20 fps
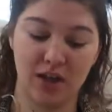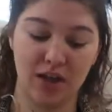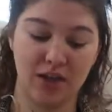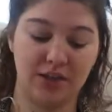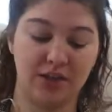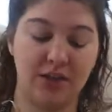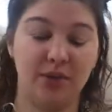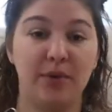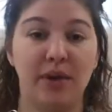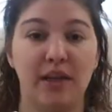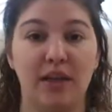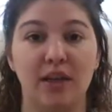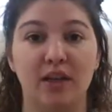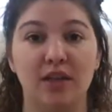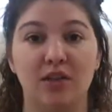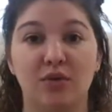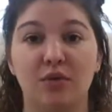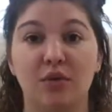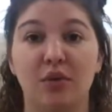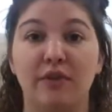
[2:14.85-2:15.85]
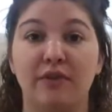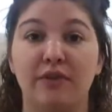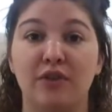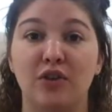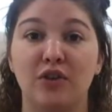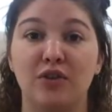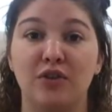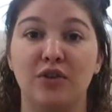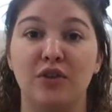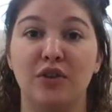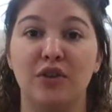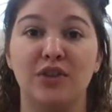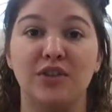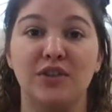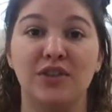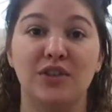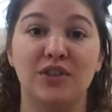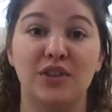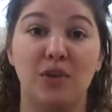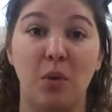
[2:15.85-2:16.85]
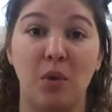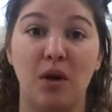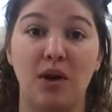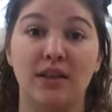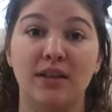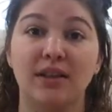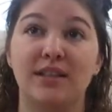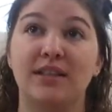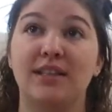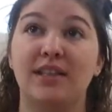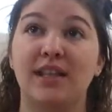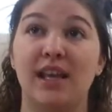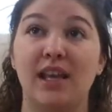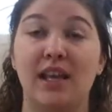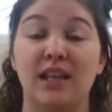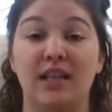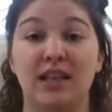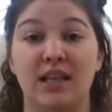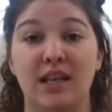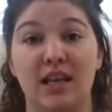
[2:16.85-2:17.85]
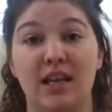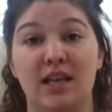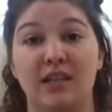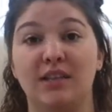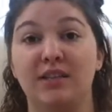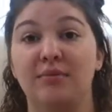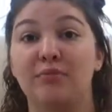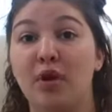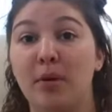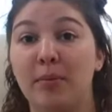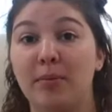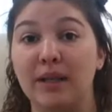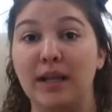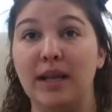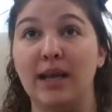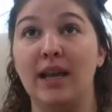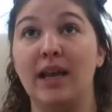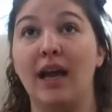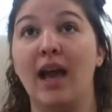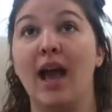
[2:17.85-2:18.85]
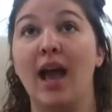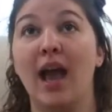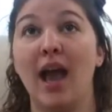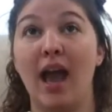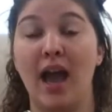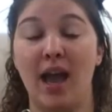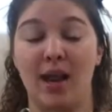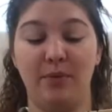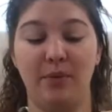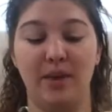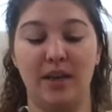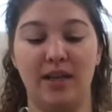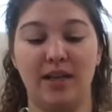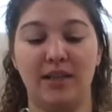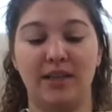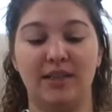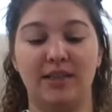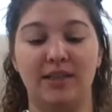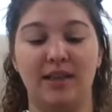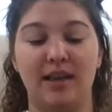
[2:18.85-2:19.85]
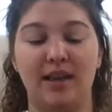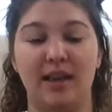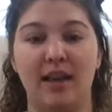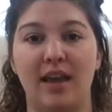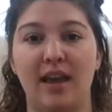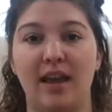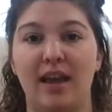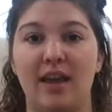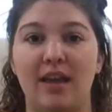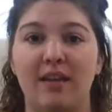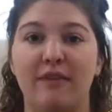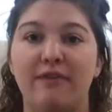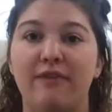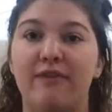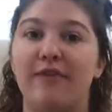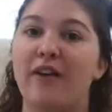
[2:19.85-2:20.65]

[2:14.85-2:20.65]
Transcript: so we can do a few squats in these properly and we can see if